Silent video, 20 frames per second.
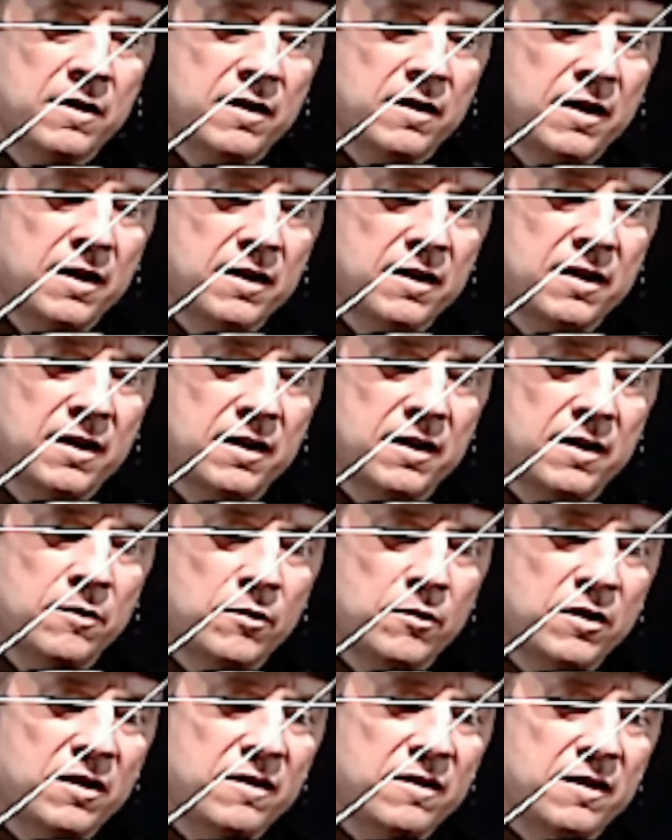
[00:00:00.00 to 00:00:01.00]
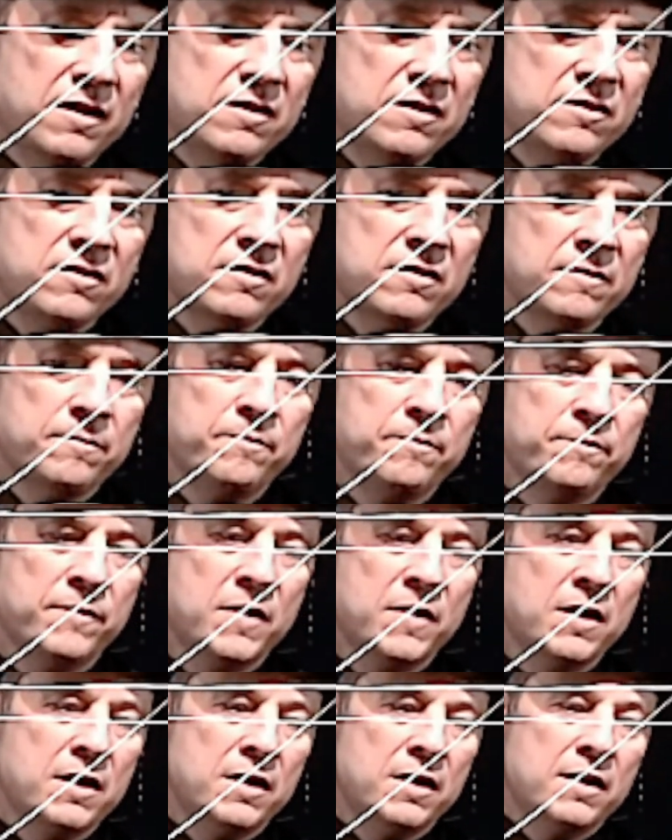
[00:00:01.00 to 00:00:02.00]
Okay, I'm going to get rid of this.
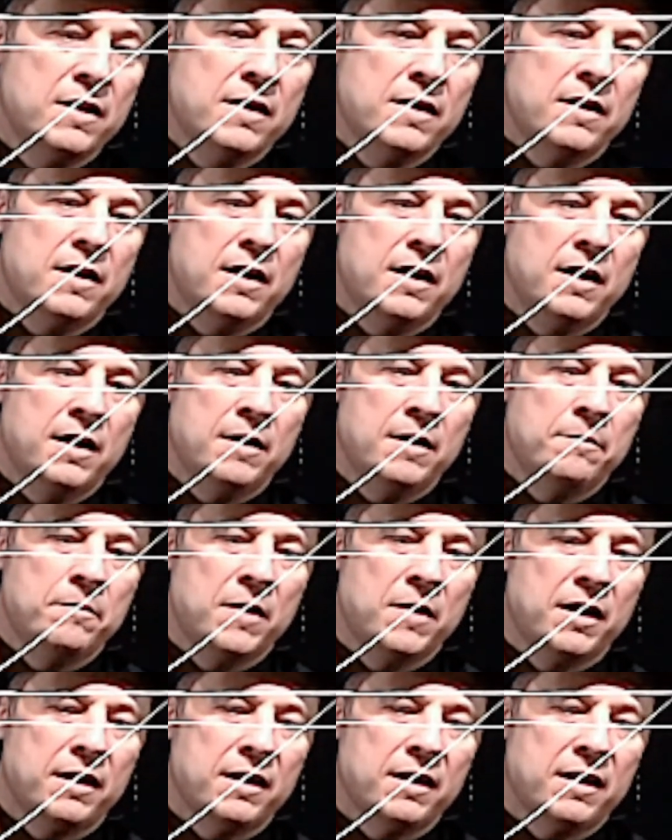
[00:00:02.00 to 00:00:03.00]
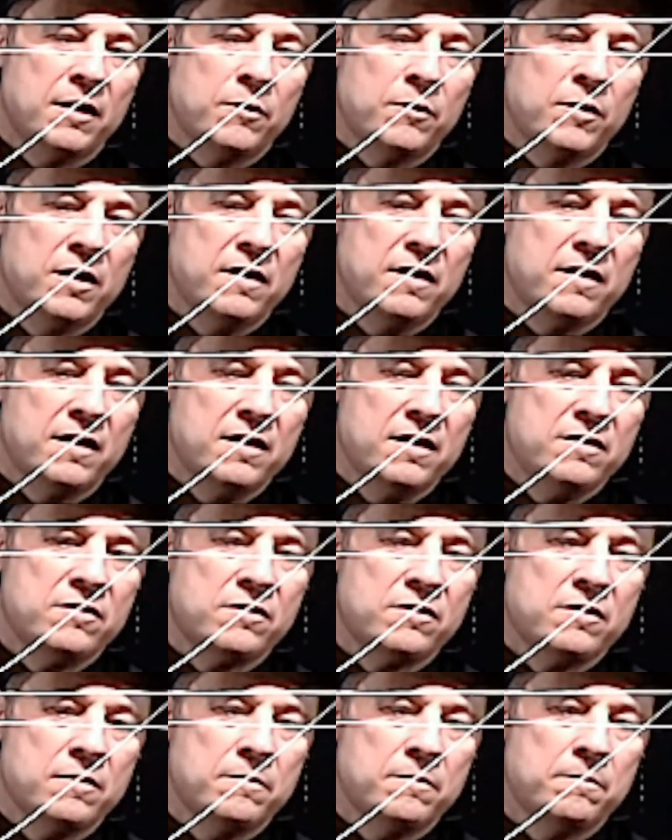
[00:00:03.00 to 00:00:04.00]
I'm going to get rid of
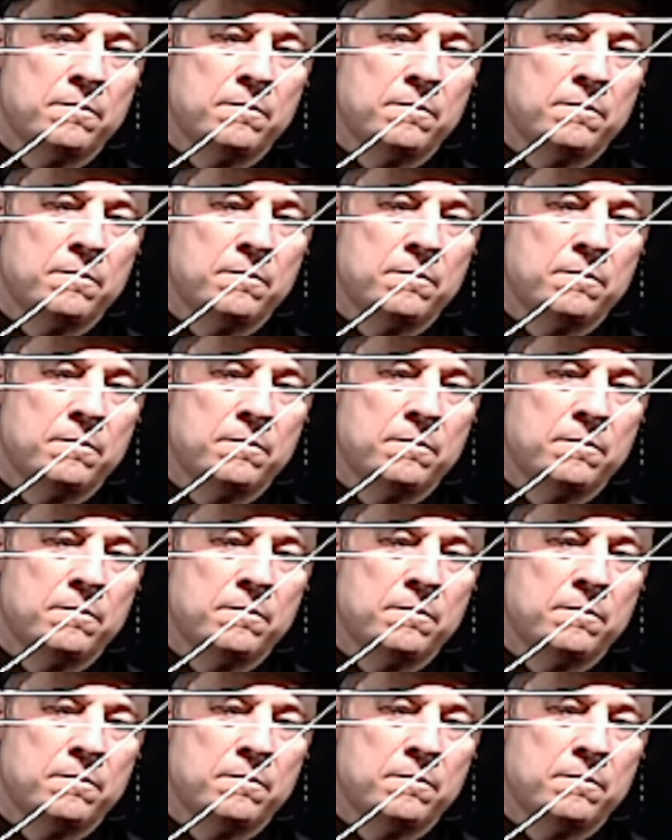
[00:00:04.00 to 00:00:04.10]
this.